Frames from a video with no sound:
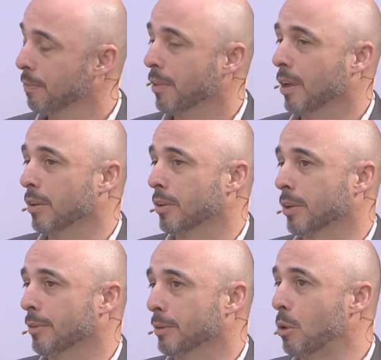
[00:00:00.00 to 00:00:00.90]
And
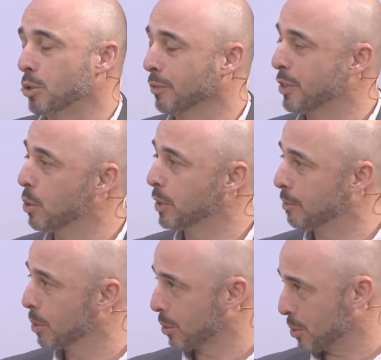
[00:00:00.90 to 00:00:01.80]
most of the old
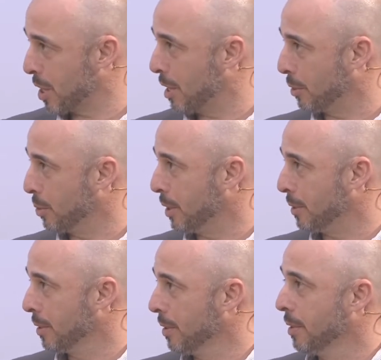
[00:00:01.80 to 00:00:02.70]
inverters can't do that.
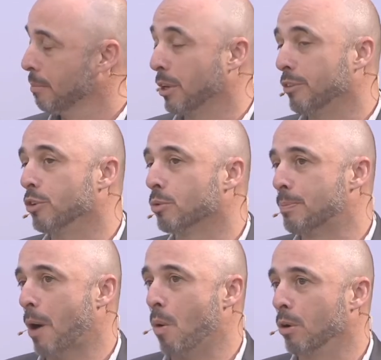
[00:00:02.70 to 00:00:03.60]
But if you
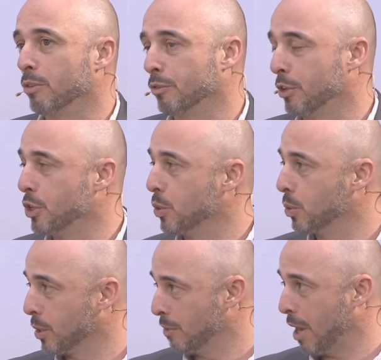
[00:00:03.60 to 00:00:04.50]
repower with a
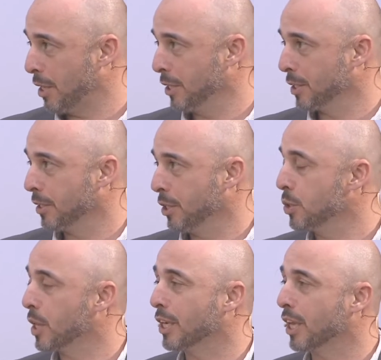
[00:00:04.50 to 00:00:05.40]
new device,
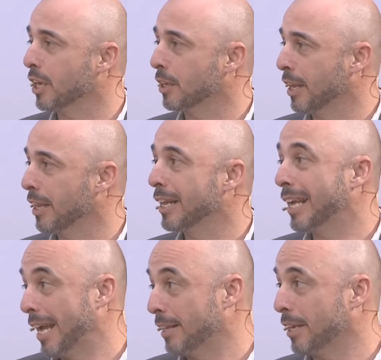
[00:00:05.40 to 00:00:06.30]
you can then
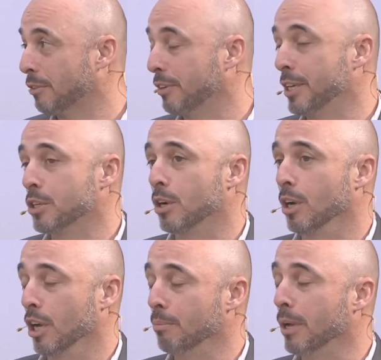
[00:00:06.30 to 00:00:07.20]
add that feature
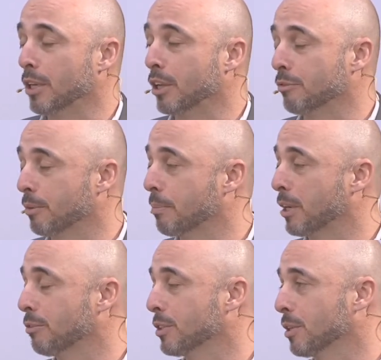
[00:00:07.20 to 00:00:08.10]
and make different
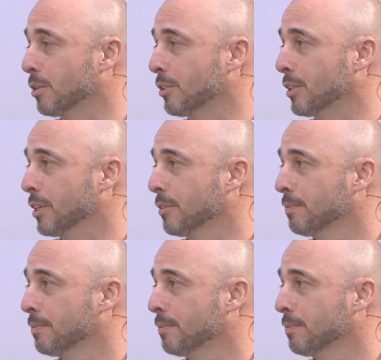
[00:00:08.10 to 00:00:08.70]
benefits out of it. No?